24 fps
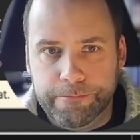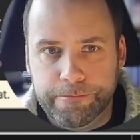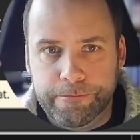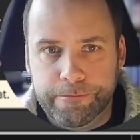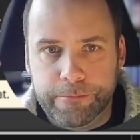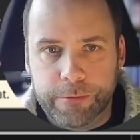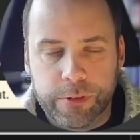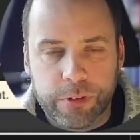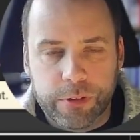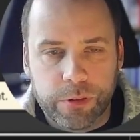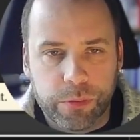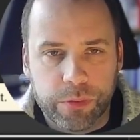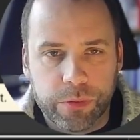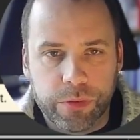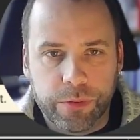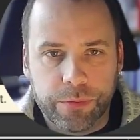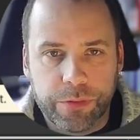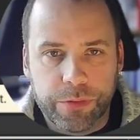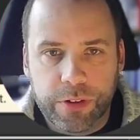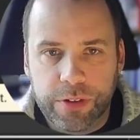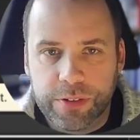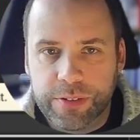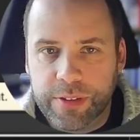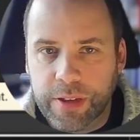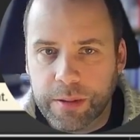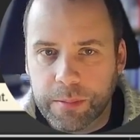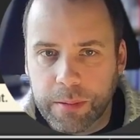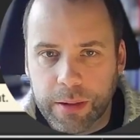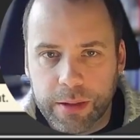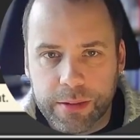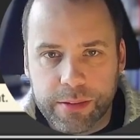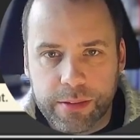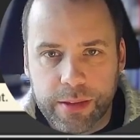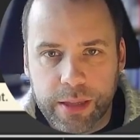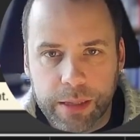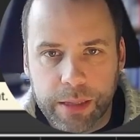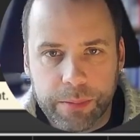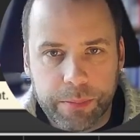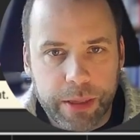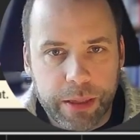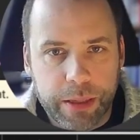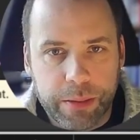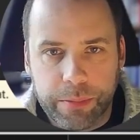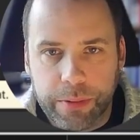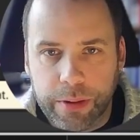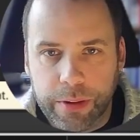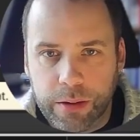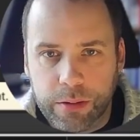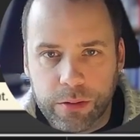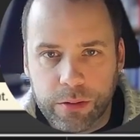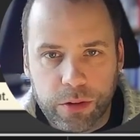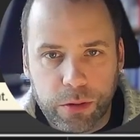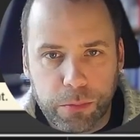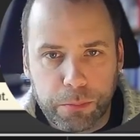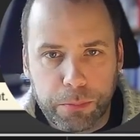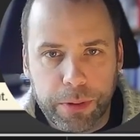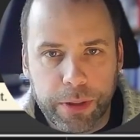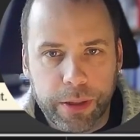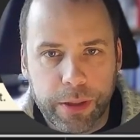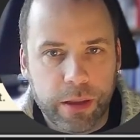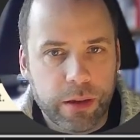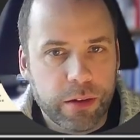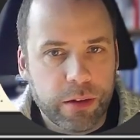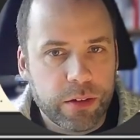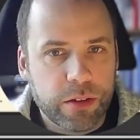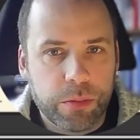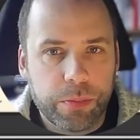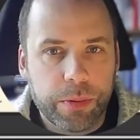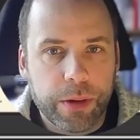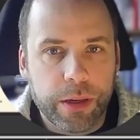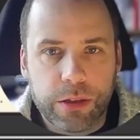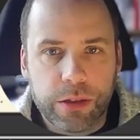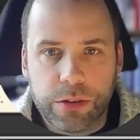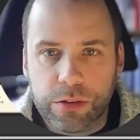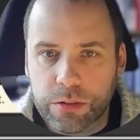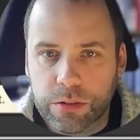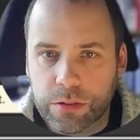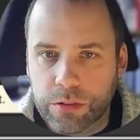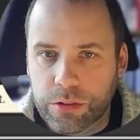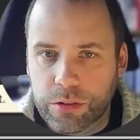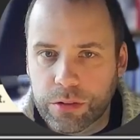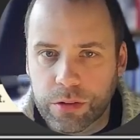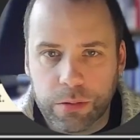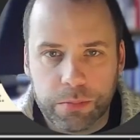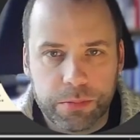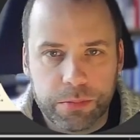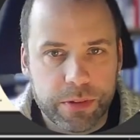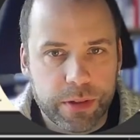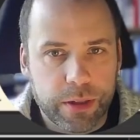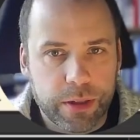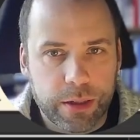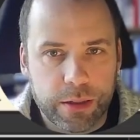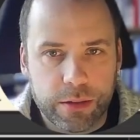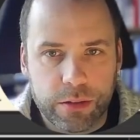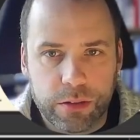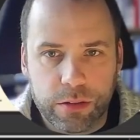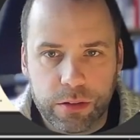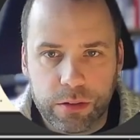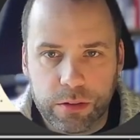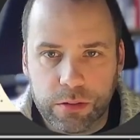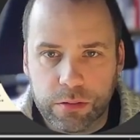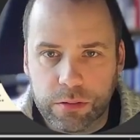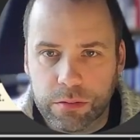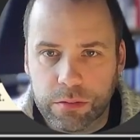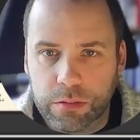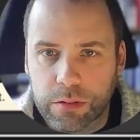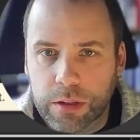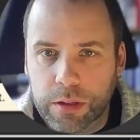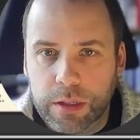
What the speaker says: So we've got first name, last name, email, company, occupation, job title,